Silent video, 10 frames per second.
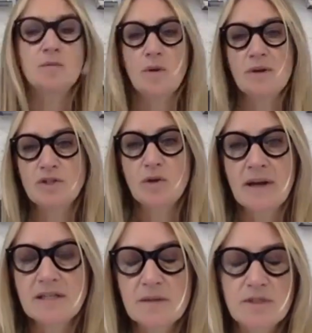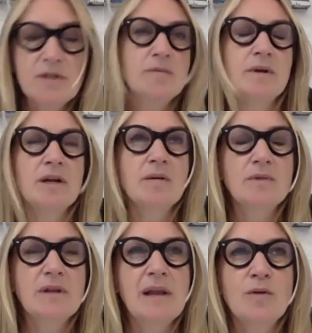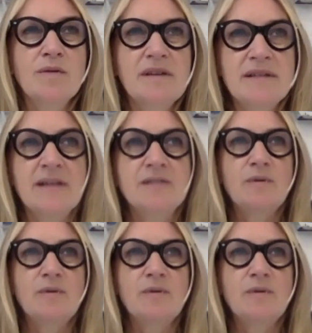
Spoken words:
Well, we're trying to you know, like all these things,